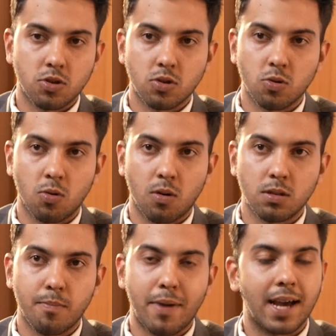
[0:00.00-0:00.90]
So
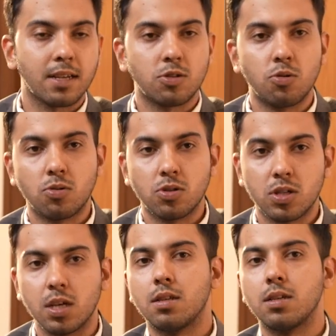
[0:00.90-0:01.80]
the banks don't
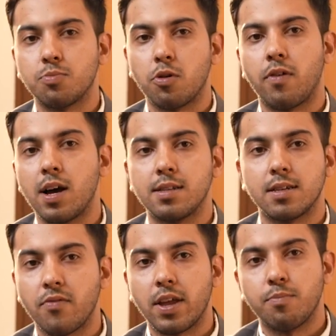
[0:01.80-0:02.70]
see these profiles as
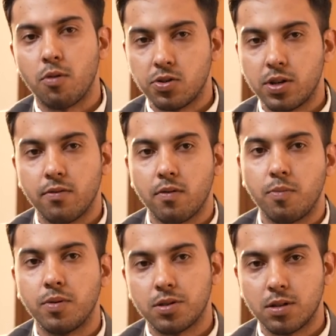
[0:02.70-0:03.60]
very positive if a
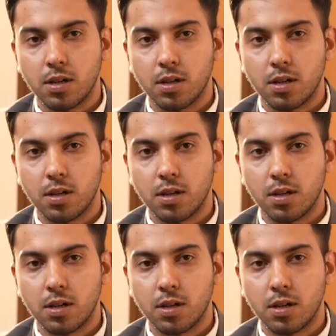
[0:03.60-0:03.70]
person